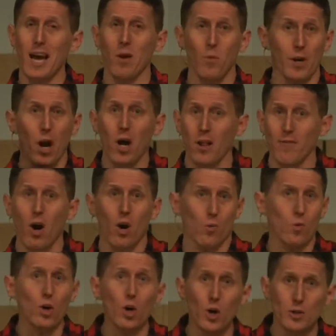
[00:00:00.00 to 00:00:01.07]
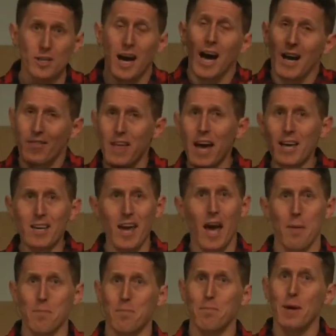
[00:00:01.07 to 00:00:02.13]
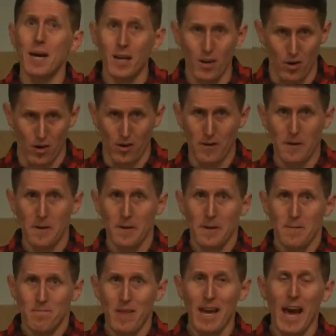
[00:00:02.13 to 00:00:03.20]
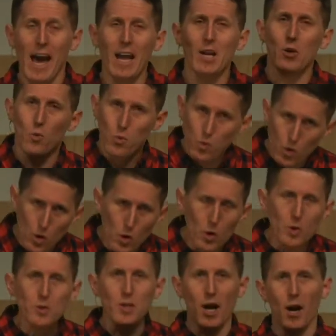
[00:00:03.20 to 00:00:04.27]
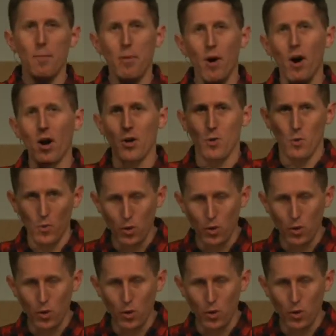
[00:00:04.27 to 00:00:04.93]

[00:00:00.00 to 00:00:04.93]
day when all of our rules they get bigger. They added rules upon